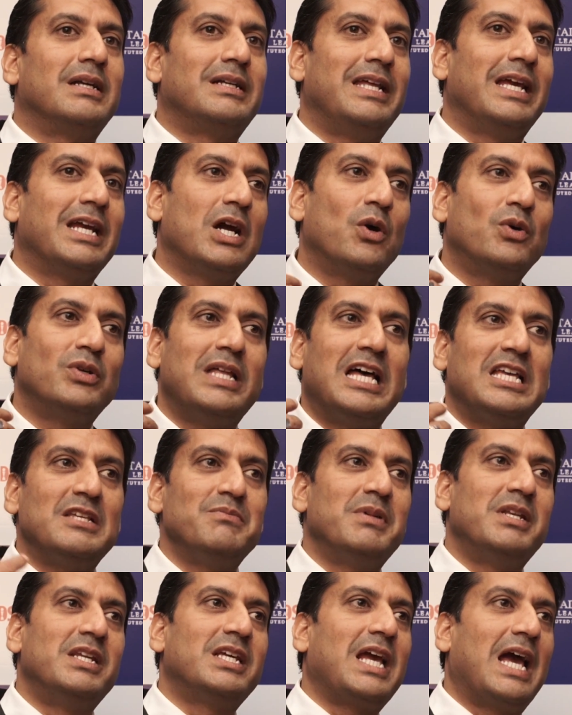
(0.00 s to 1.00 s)
take out as
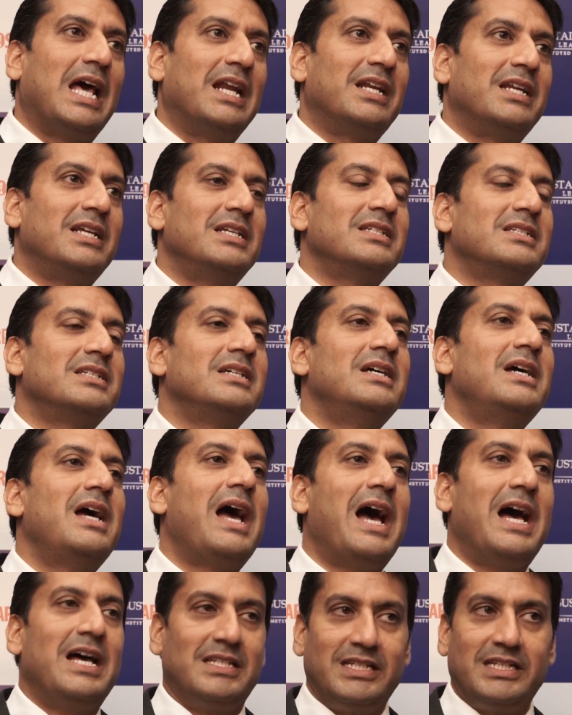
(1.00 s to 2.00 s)
many calories
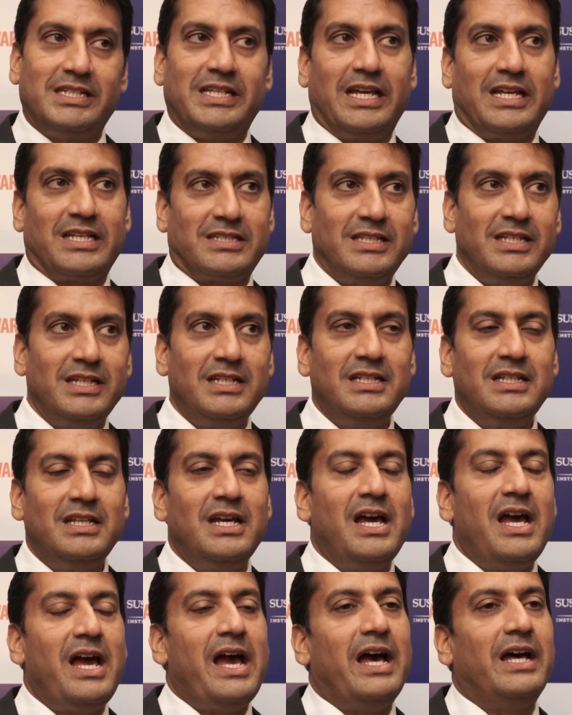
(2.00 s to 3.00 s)
as he takes in,
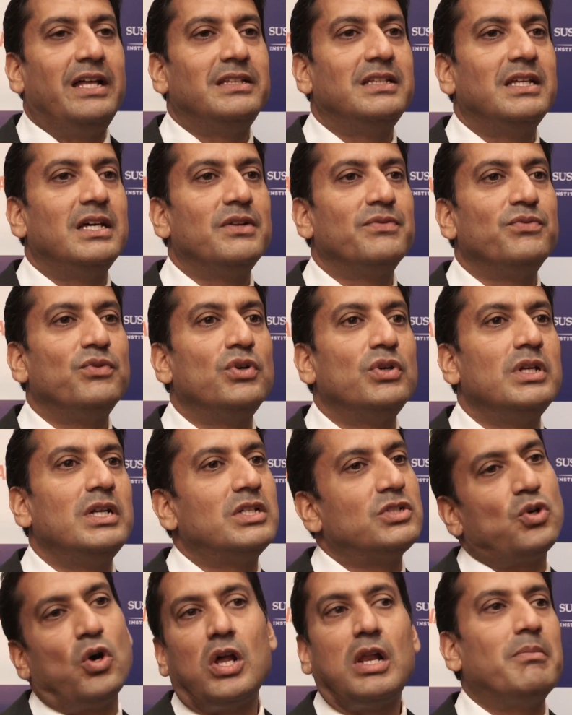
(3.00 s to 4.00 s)
and therefore
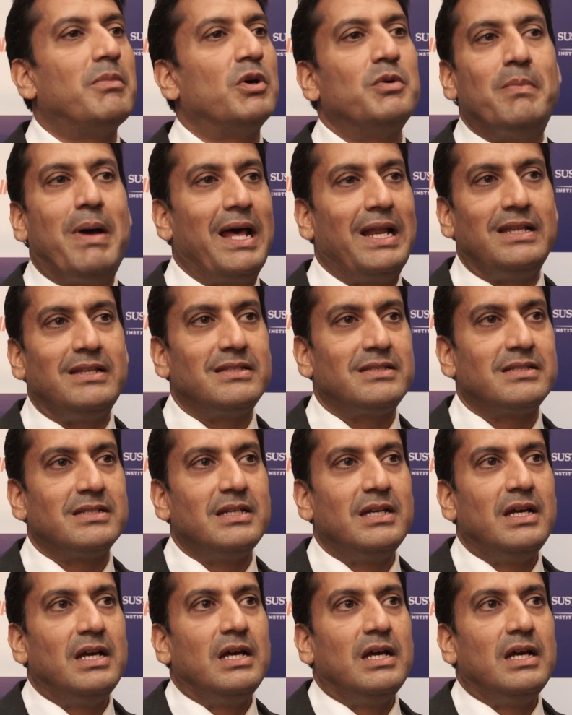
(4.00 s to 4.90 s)
it's all about balance.